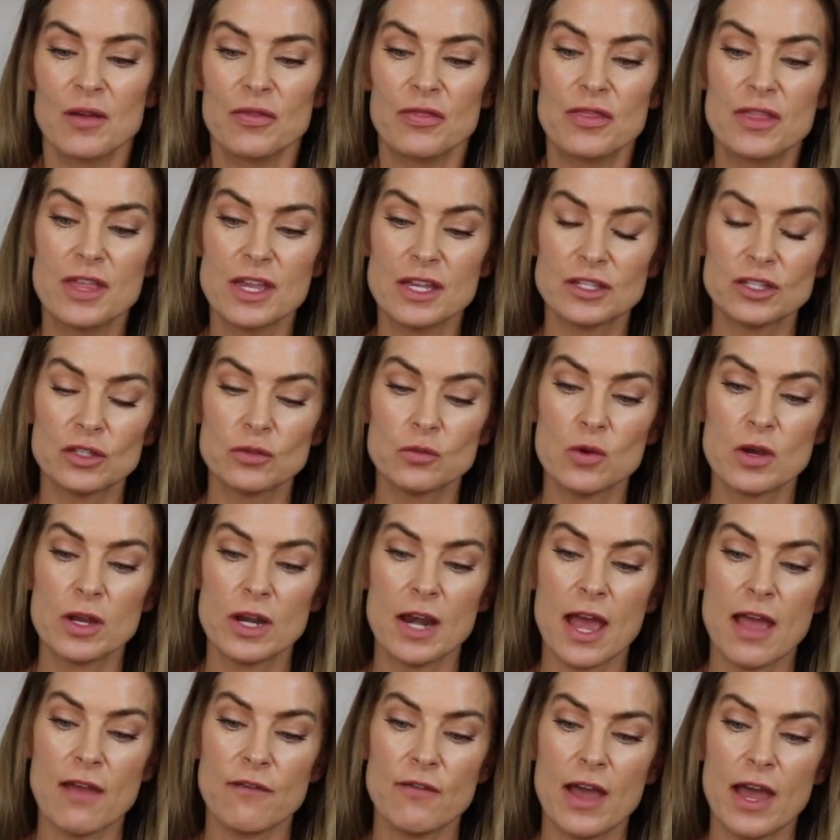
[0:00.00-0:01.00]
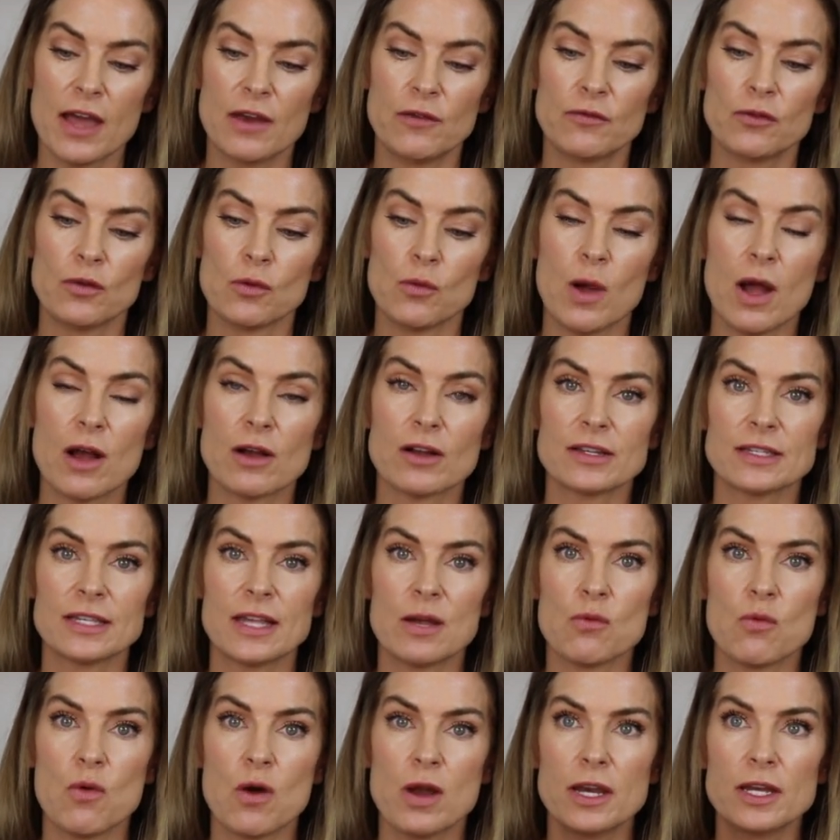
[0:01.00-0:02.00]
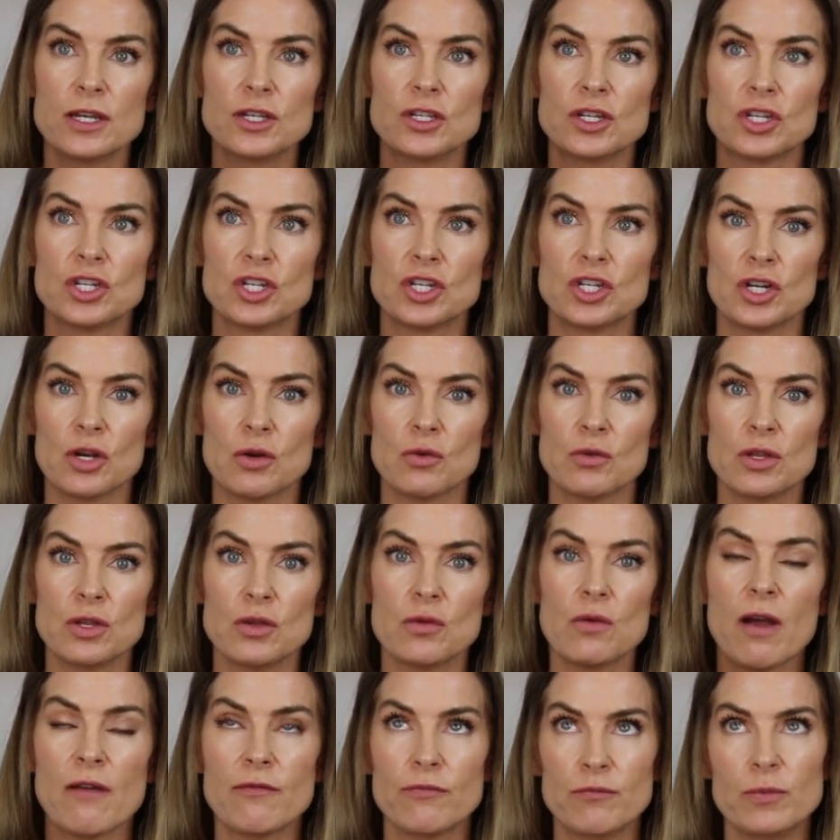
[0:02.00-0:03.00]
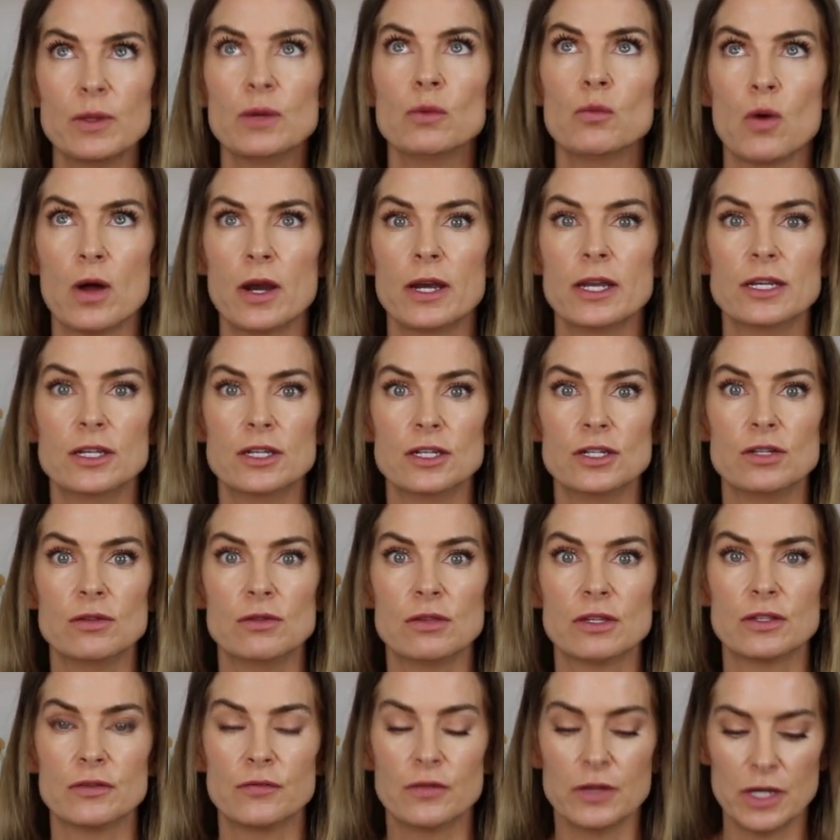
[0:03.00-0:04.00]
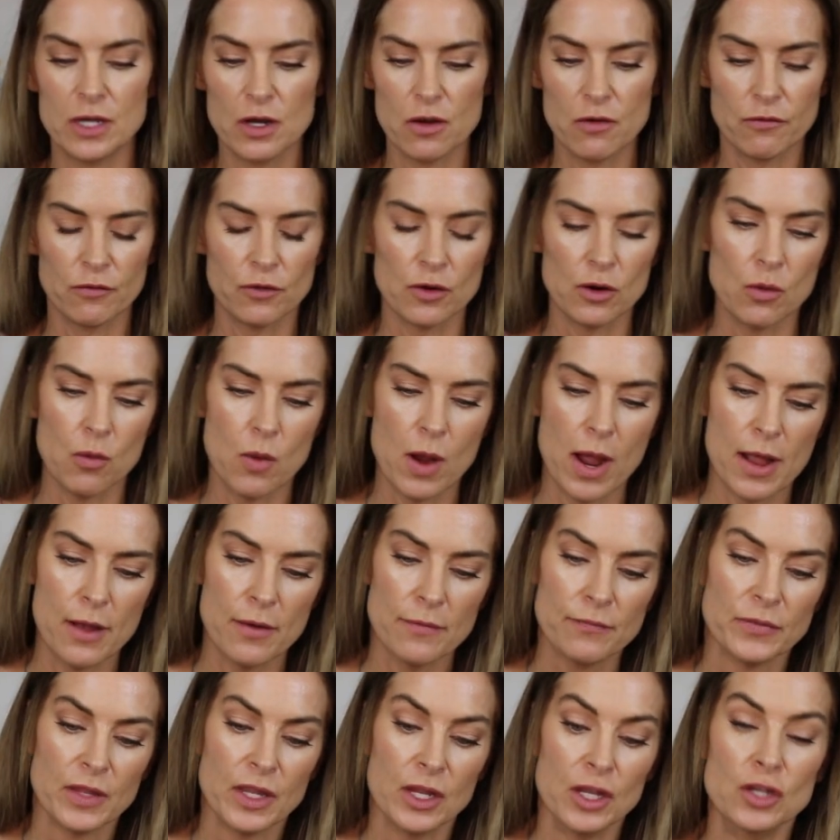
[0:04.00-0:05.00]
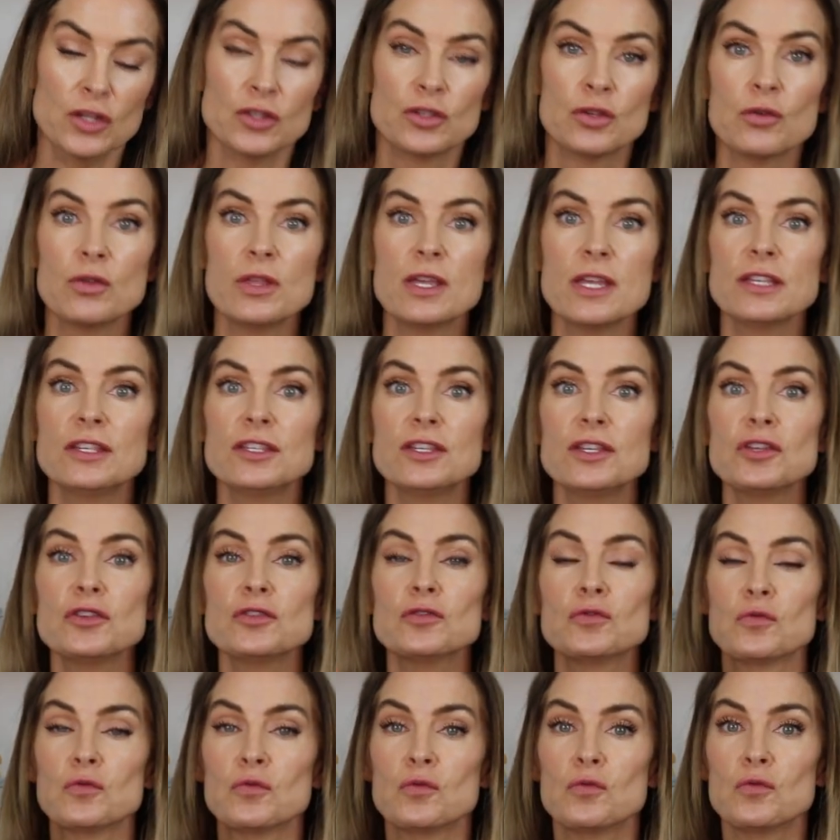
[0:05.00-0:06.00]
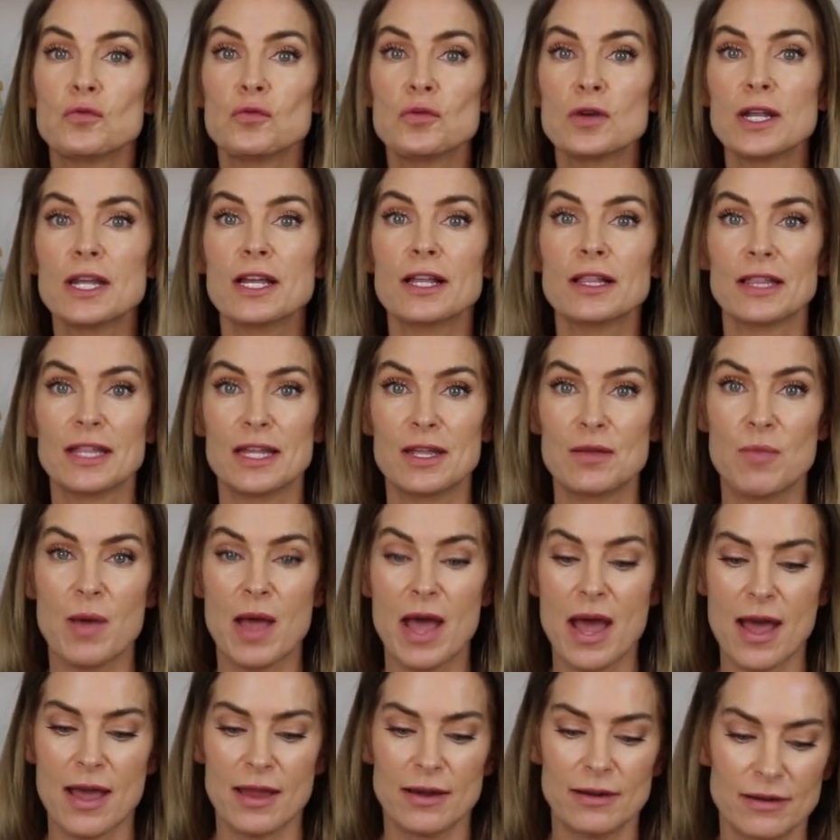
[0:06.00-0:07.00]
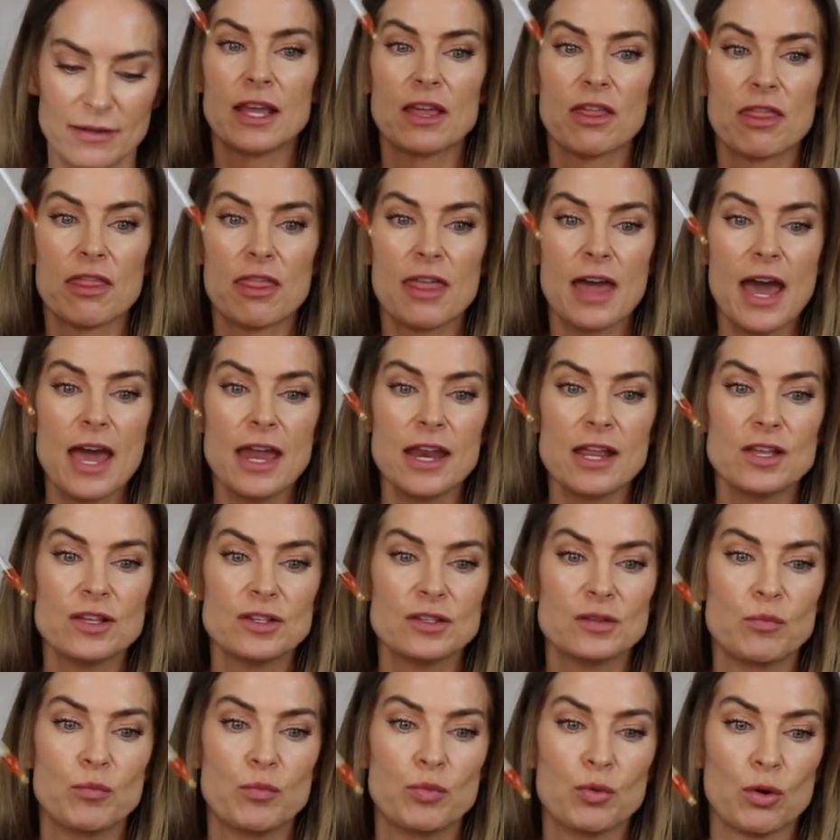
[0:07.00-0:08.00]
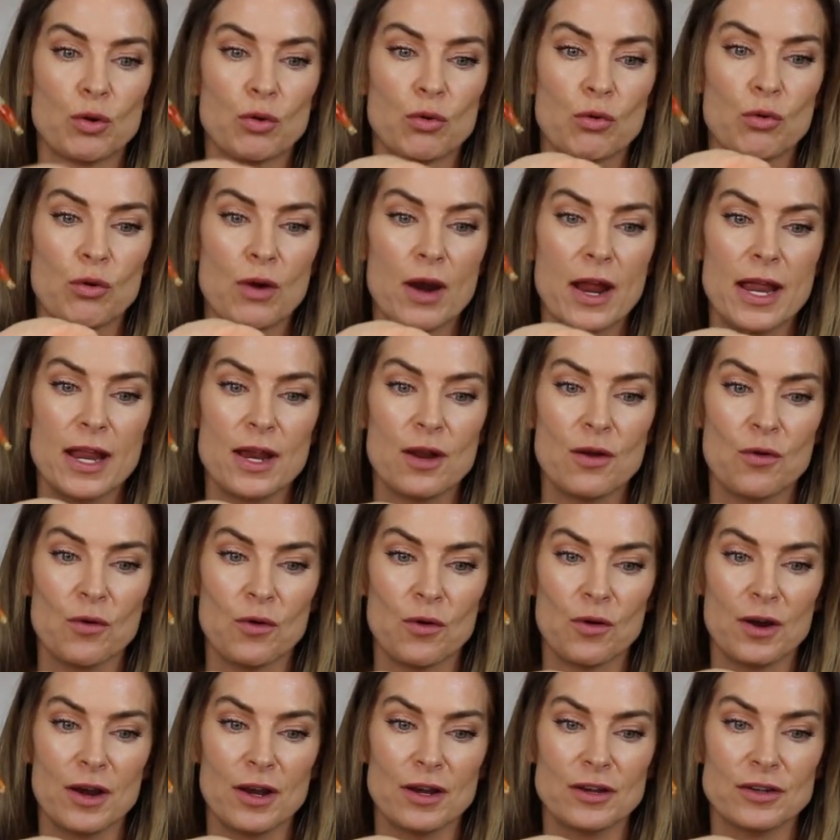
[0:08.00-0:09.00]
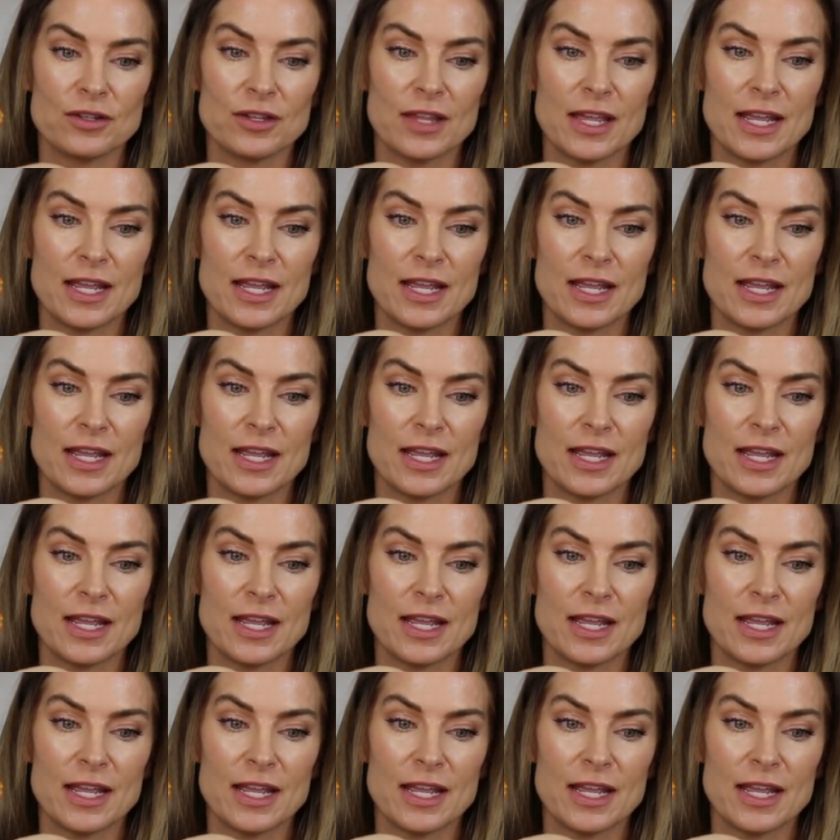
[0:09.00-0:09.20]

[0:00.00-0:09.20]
This one I've had for a while because I wanted to show you. I've been wanting to do this video for a while. So this is really bad. Like, that is bright orange.